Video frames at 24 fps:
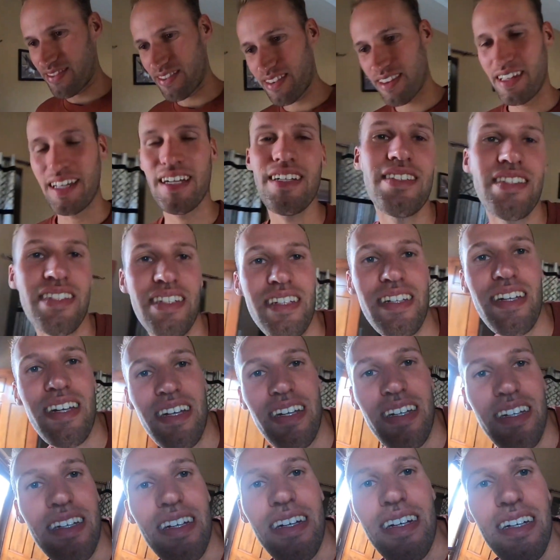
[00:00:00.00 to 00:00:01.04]

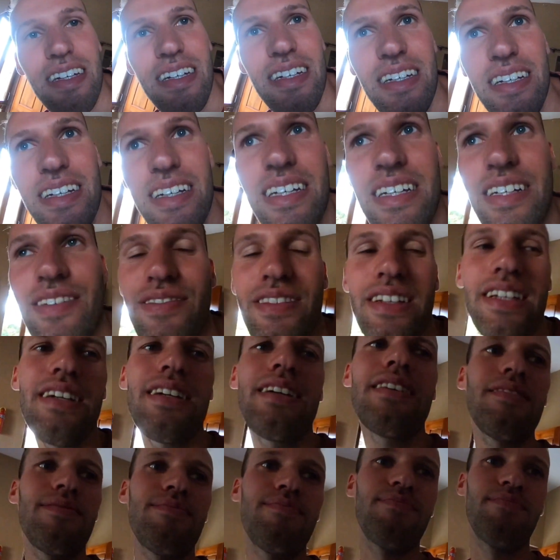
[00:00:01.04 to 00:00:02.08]
Yesterday
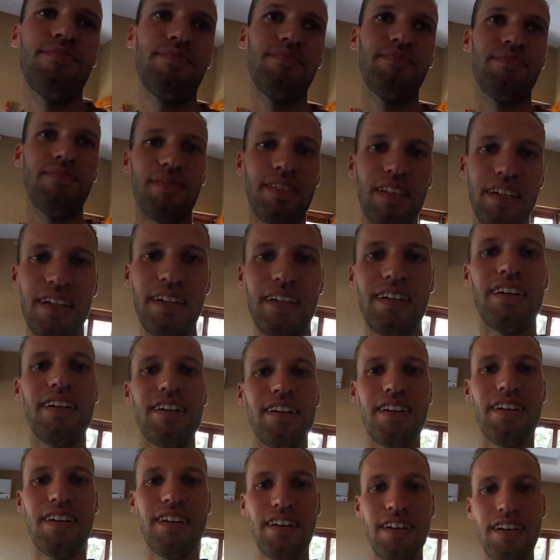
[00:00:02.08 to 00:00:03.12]
evening,
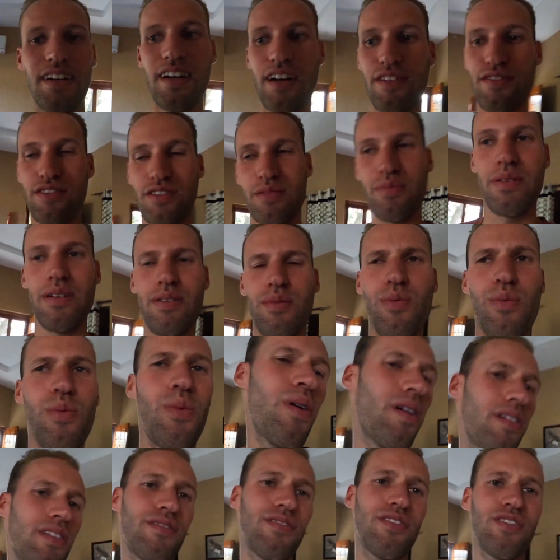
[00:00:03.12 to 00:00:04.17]
after my
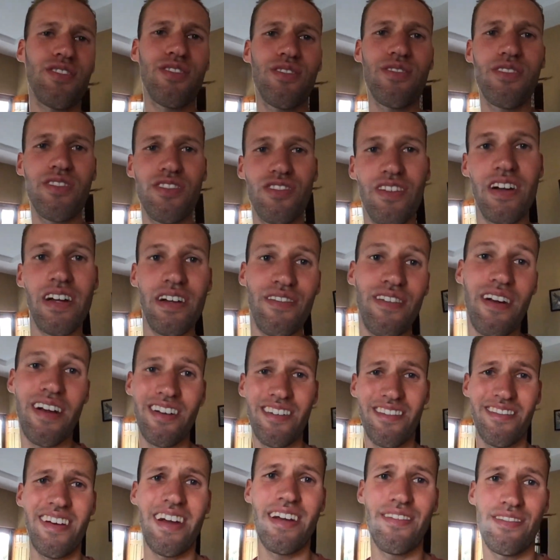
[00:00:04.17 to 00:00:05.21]
wonderful scooter drive, I
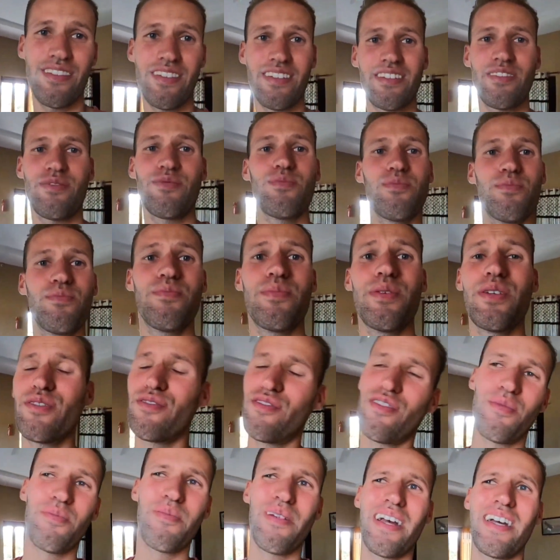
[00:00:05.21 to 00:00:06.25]
arrived in this
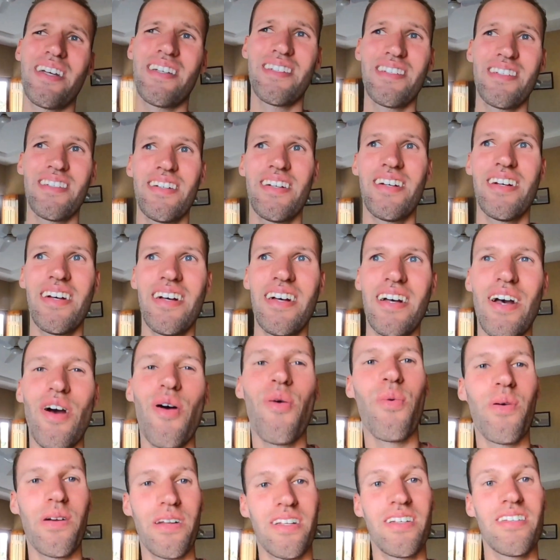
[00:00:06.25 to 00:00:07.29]
beautiful place
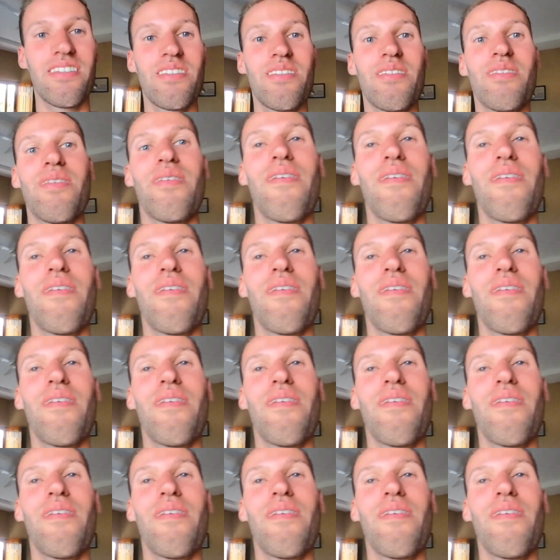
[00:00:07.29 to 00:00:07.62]
with this